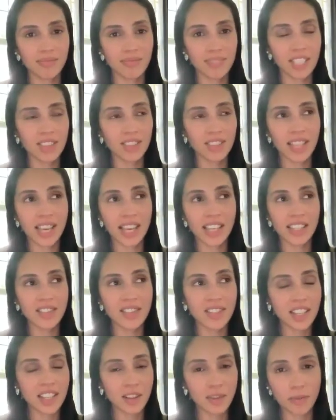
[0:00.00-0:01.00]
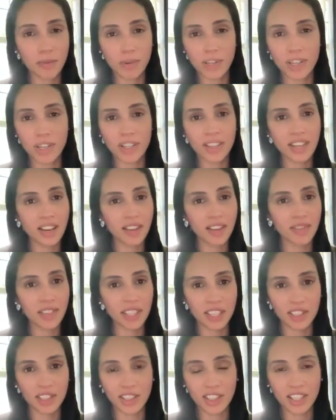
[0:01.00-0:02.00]
lack of self-worth, not
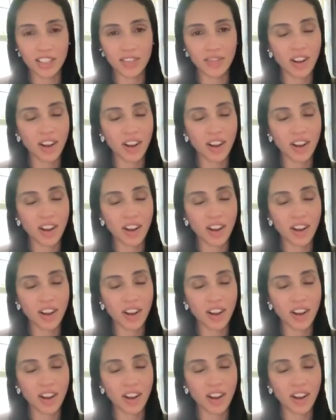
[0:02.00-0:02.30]
feeling good enough,